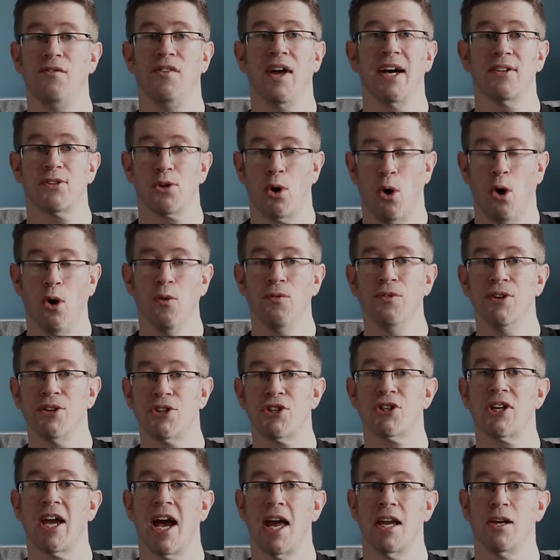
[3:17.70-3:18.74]
and that's on the
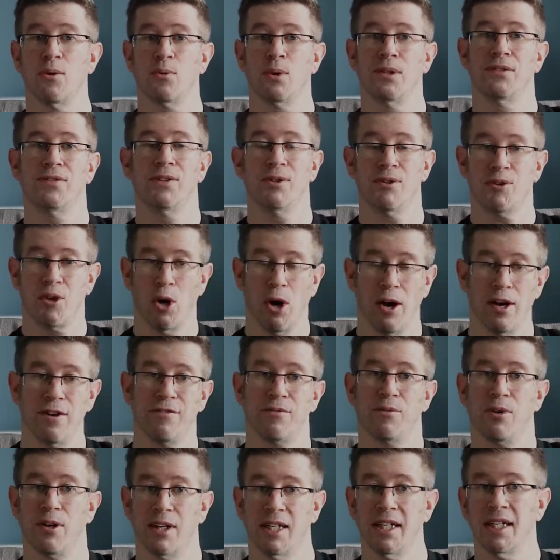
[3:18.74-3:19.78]
channel if you
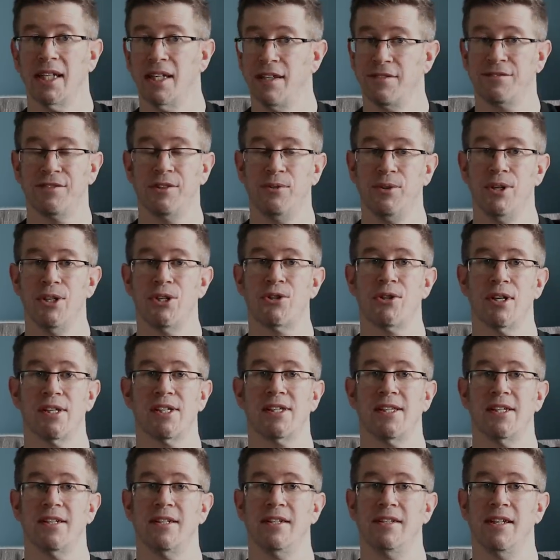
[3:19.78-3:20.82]
dive right in if you're
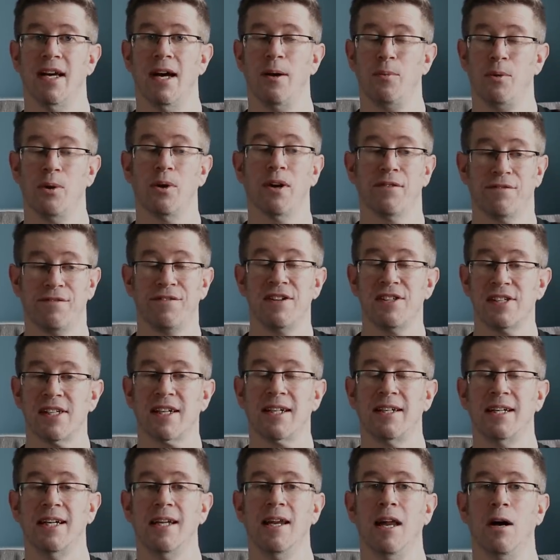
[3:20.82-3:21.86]
interested in that, where I
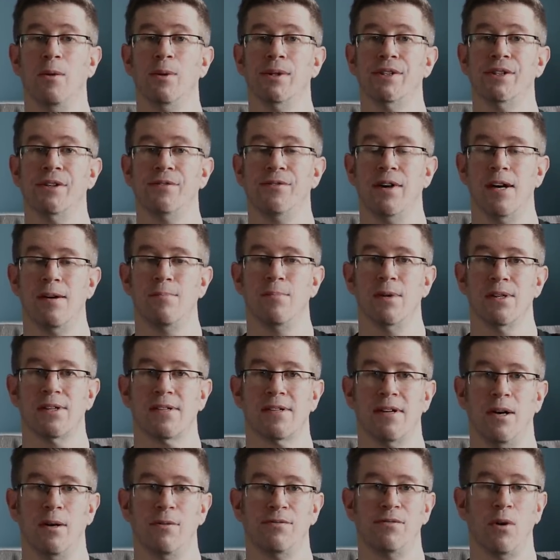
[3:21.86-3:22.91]
physically lowered the van
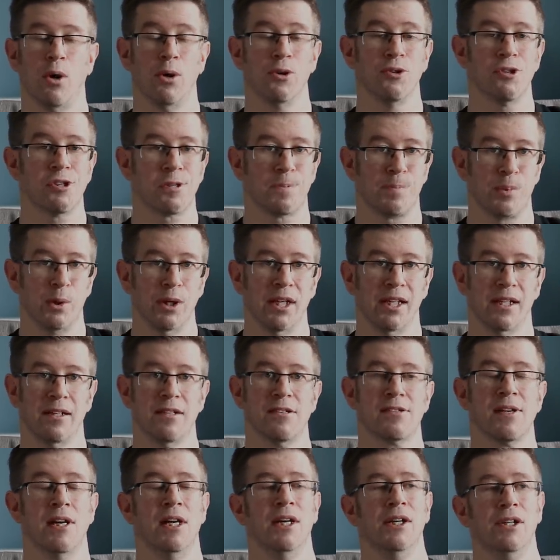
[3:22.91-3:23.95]
myself on
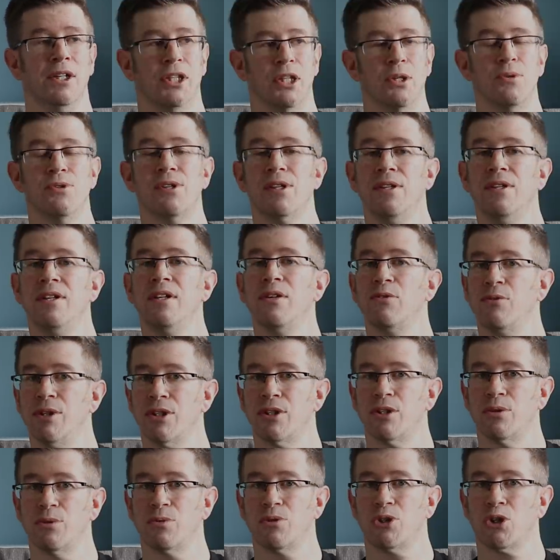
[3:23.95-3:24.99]
springs using the
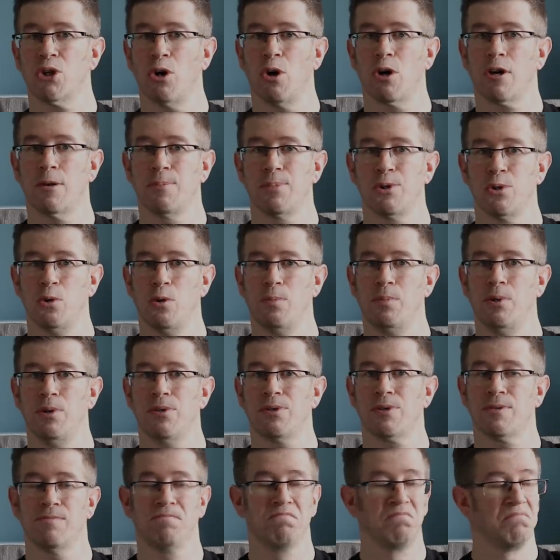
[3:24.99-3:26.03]
original shock
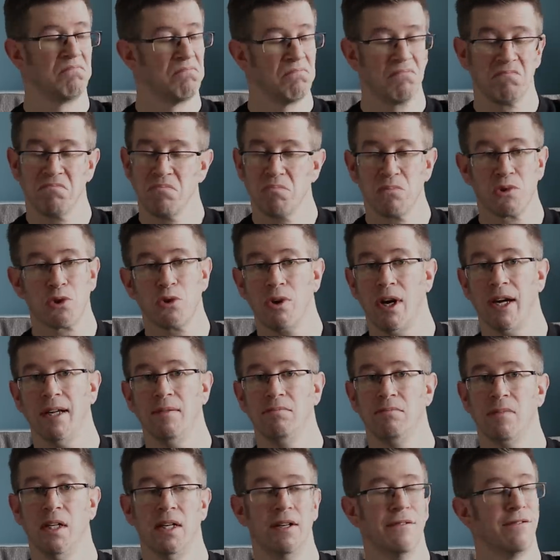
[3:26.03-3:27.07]
absorbers. It's great.
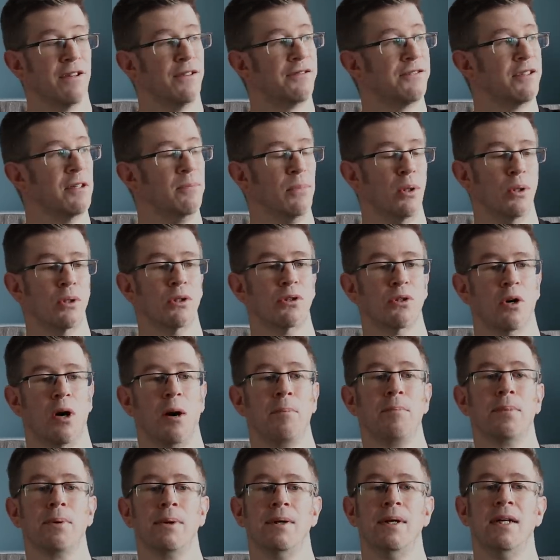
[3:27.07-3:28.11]
50 mil
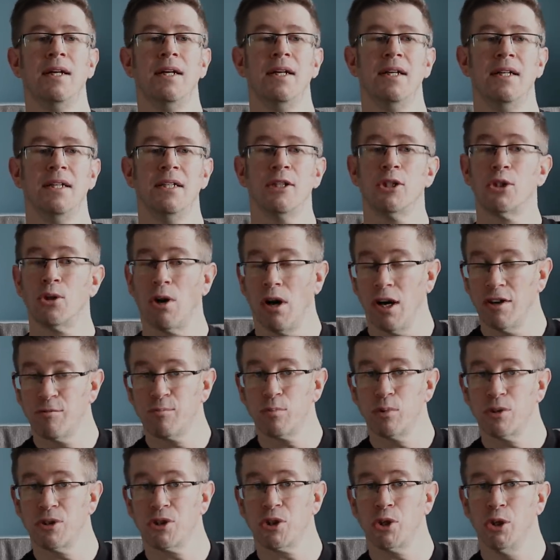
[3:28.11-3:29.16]
drop,
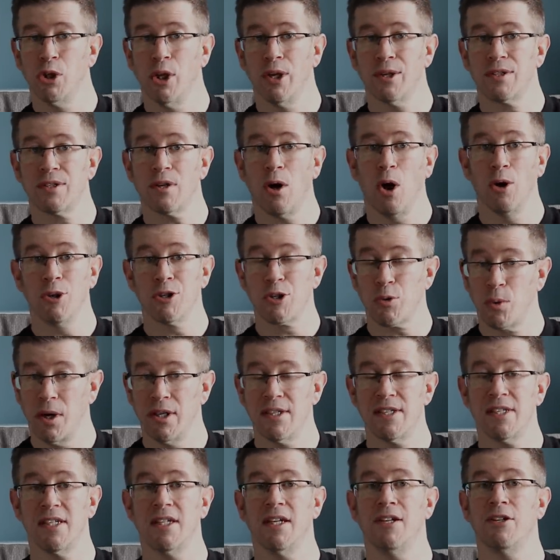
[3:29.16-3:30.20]
Drive was good on
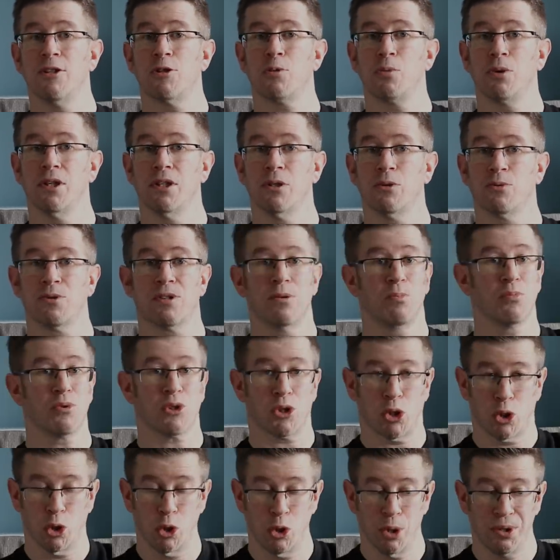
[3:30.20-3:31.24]
20 inch wheels, it
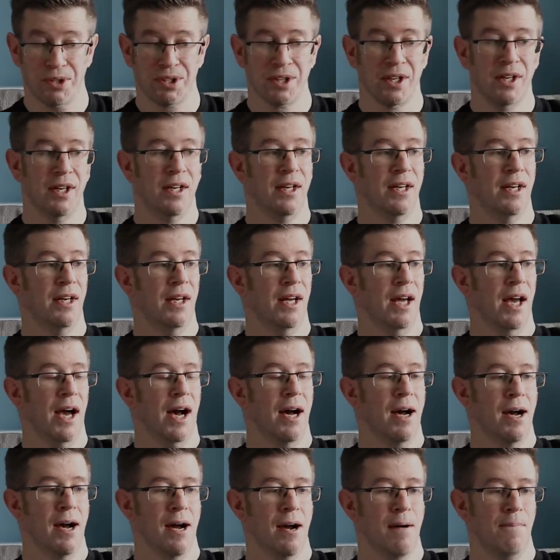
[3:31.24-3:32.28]
was good.
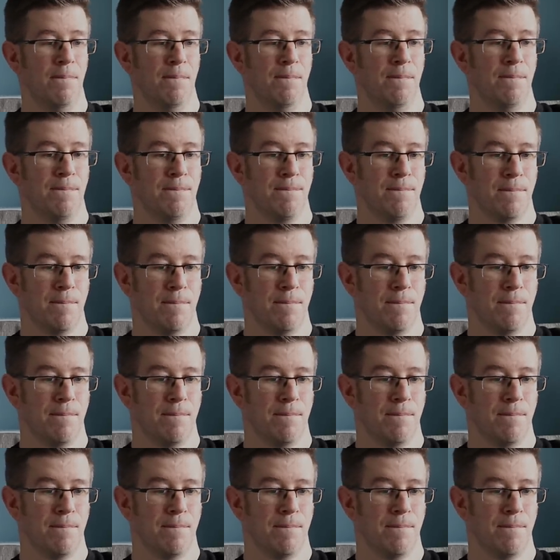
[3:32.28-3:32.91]
Um,